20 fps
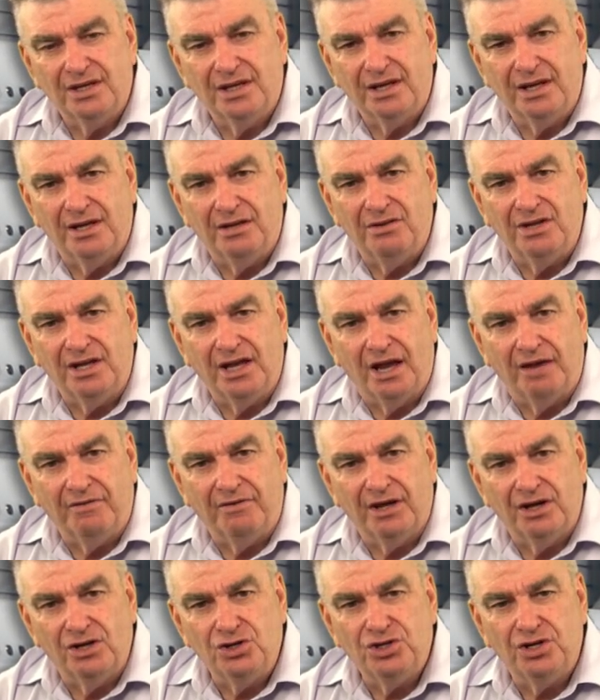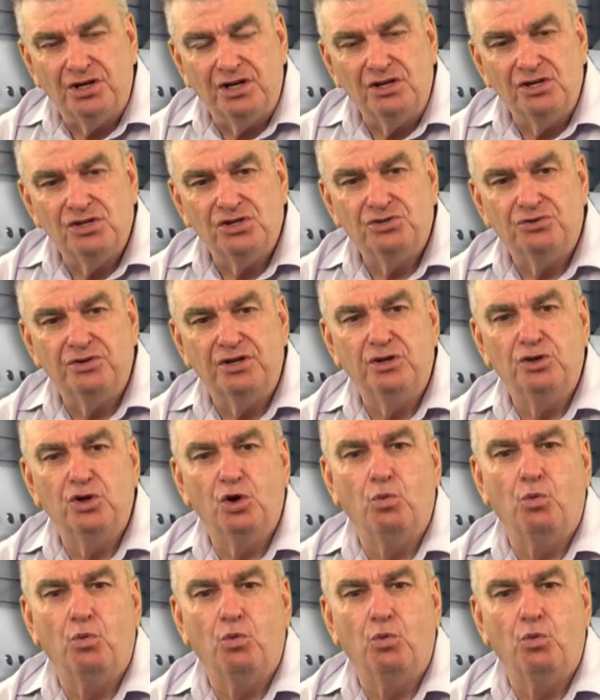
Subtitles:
in the aviation industry, they're